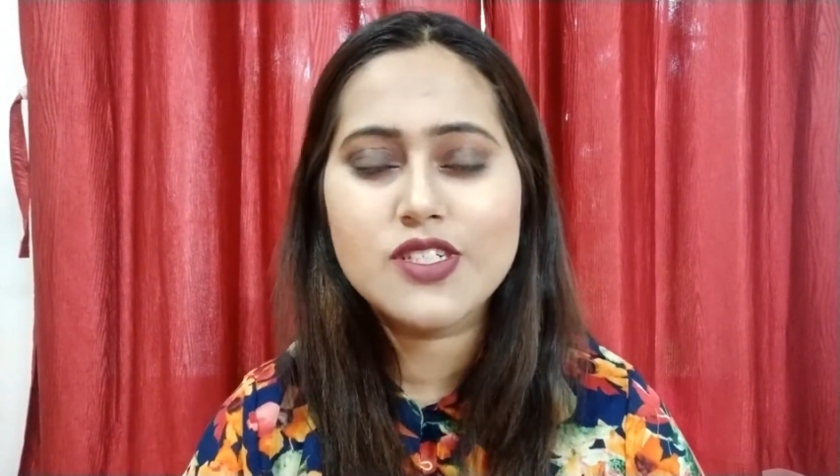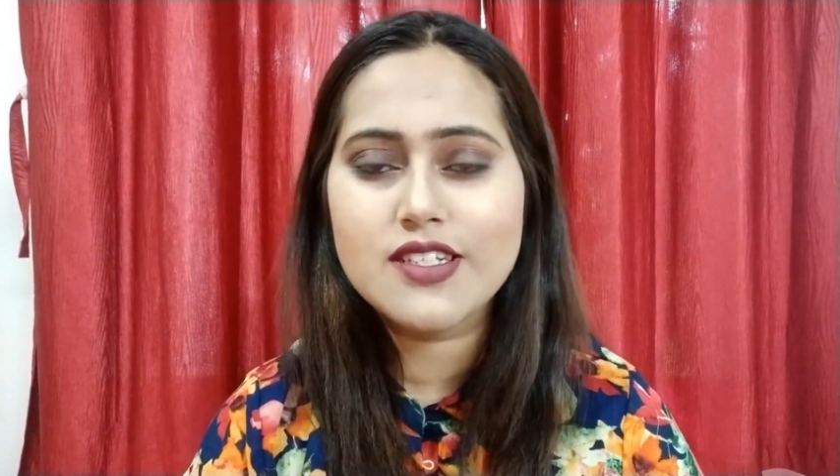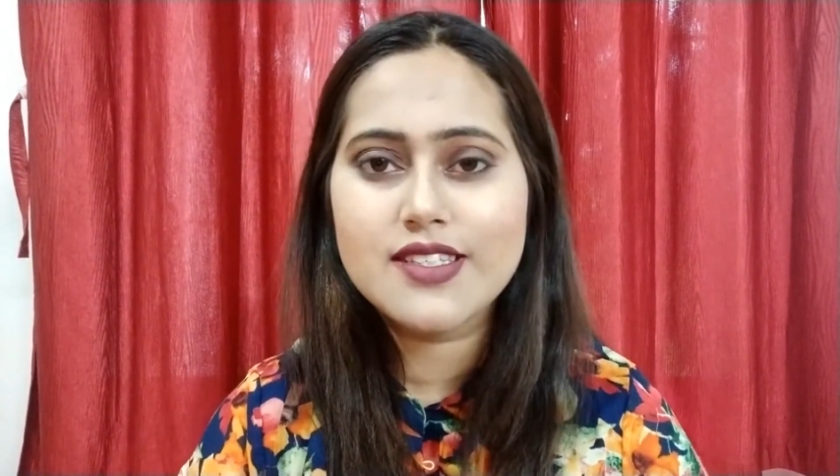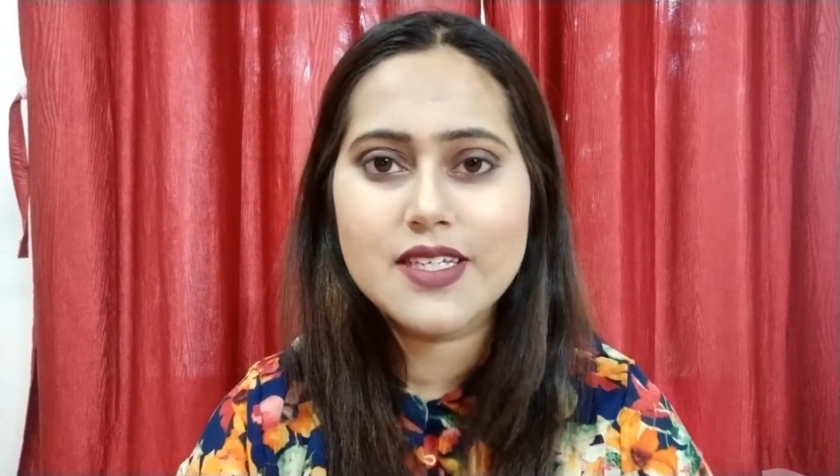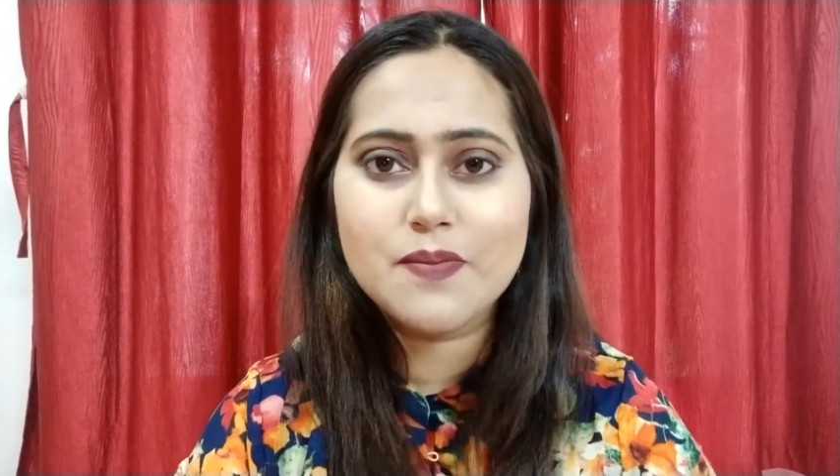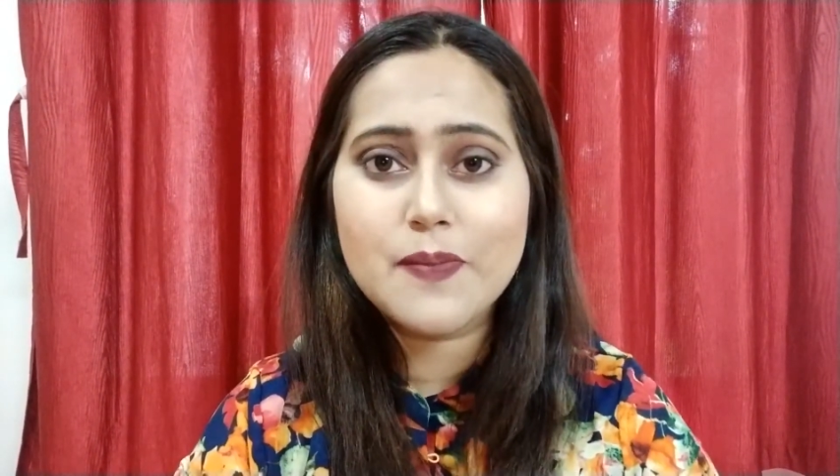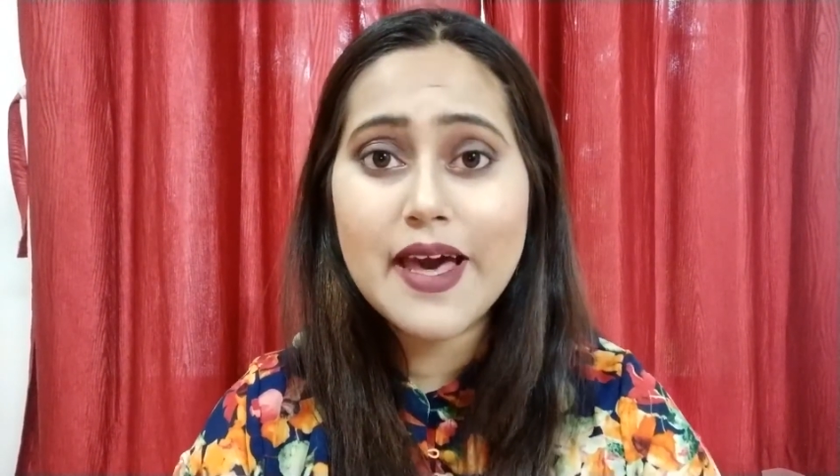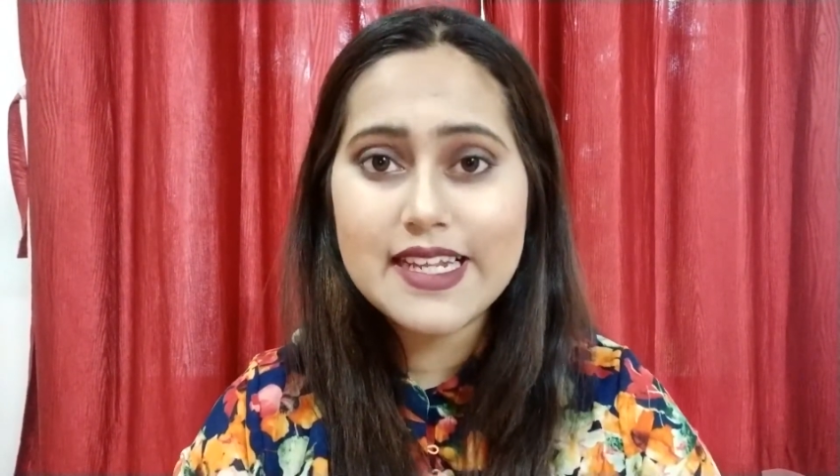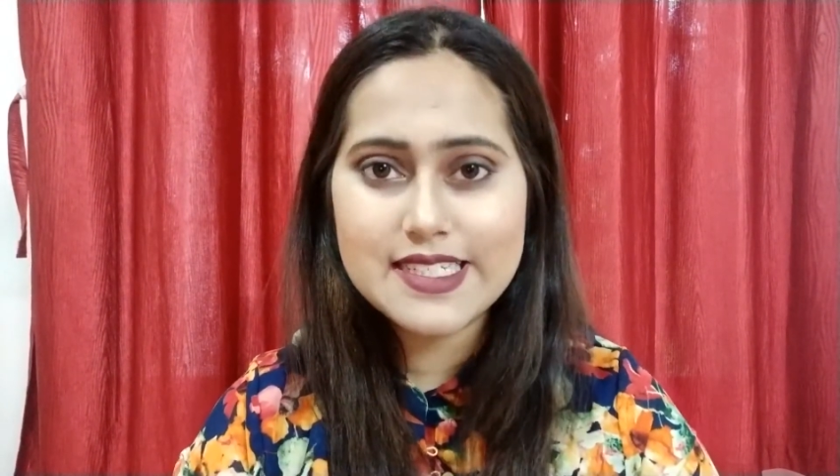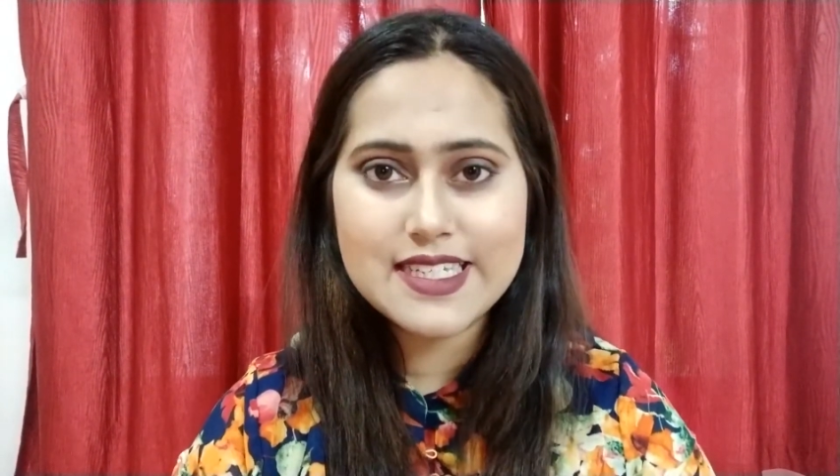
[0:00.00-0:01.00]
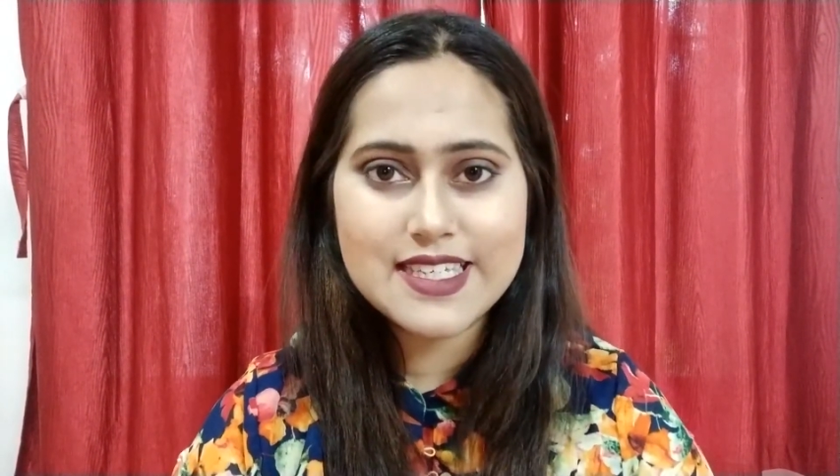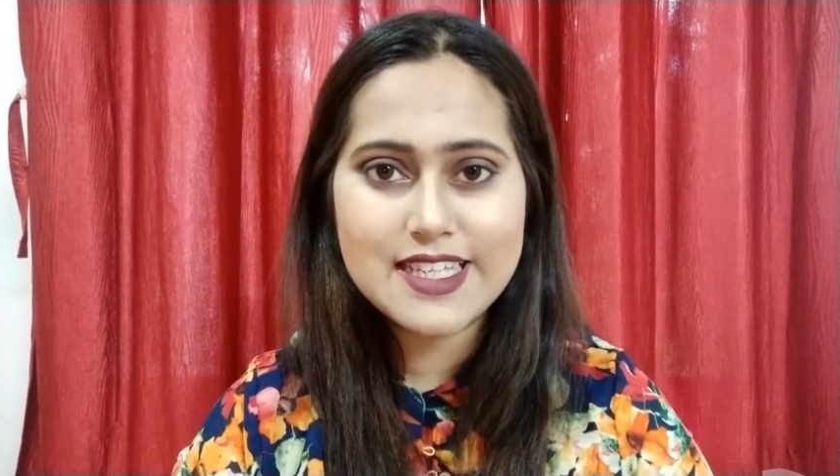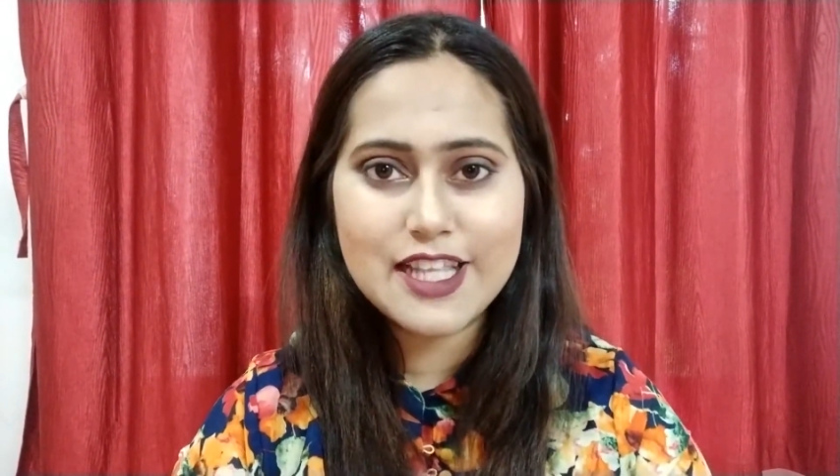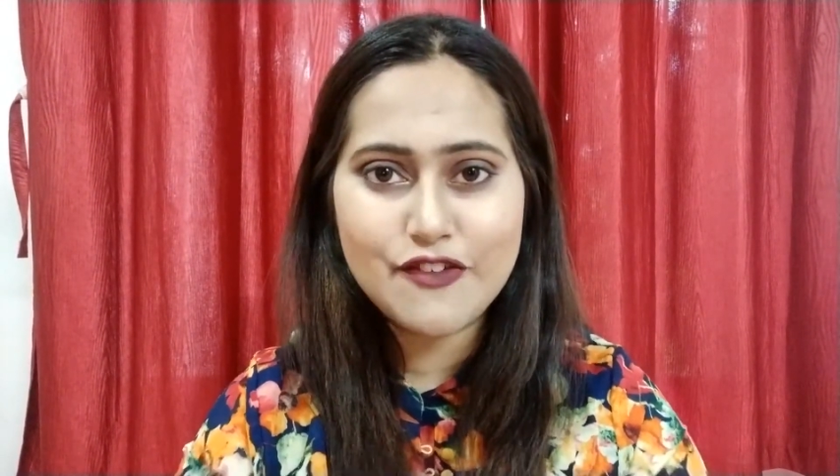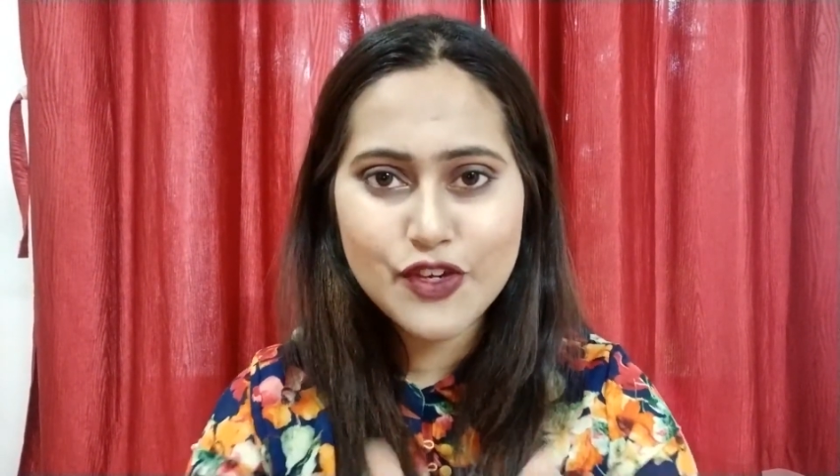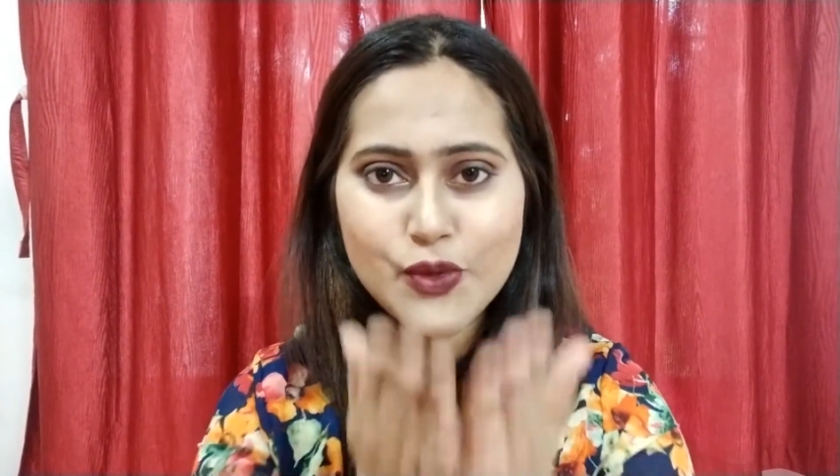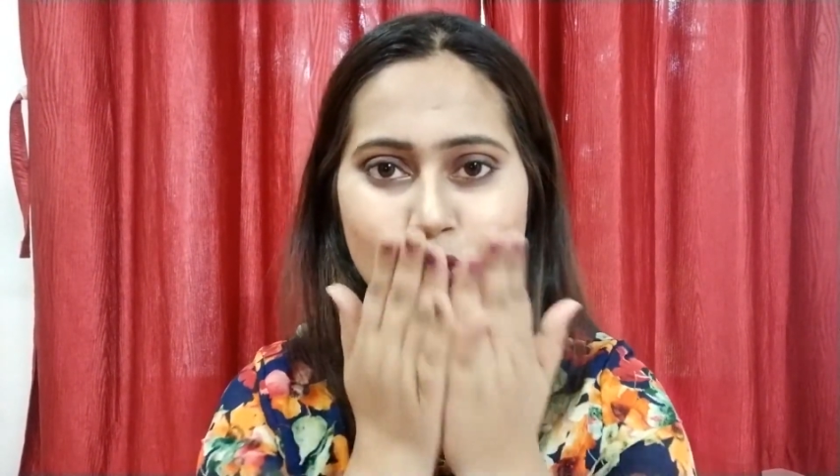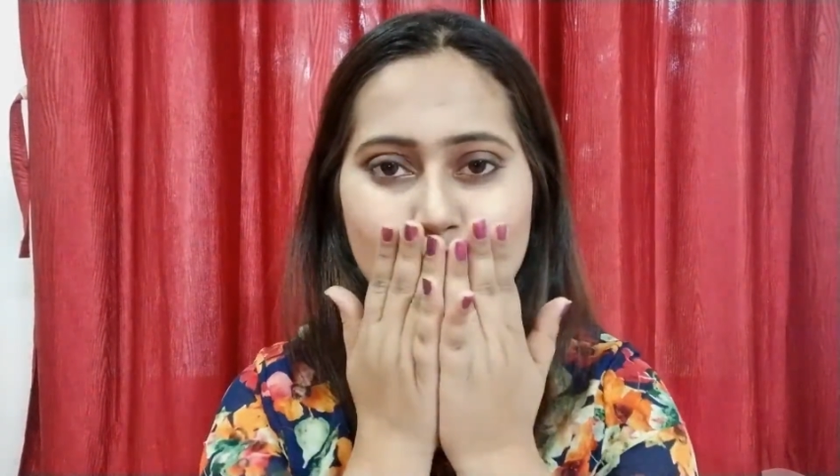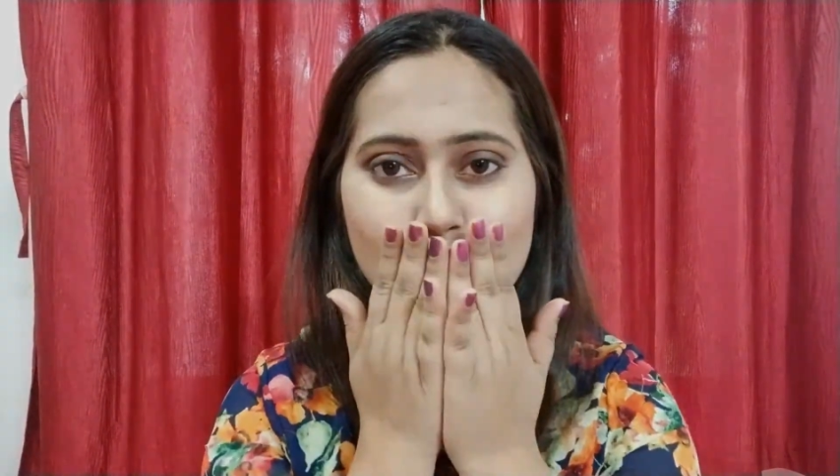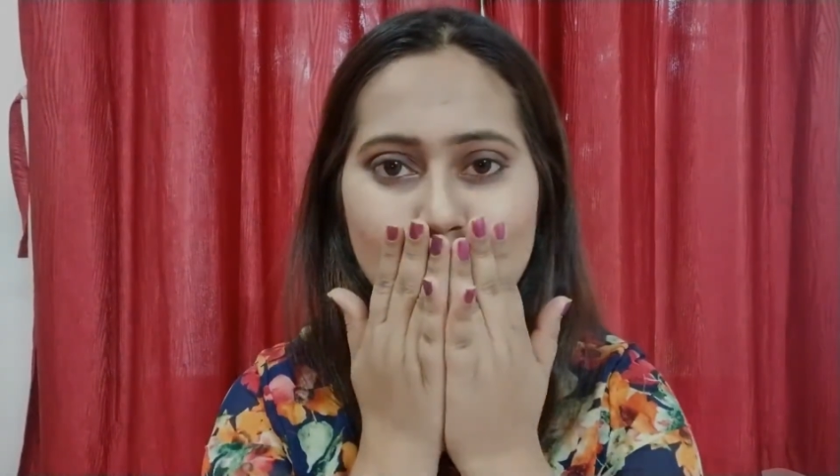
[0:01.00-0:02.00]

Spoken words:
Till then, bye bye, take care, love you.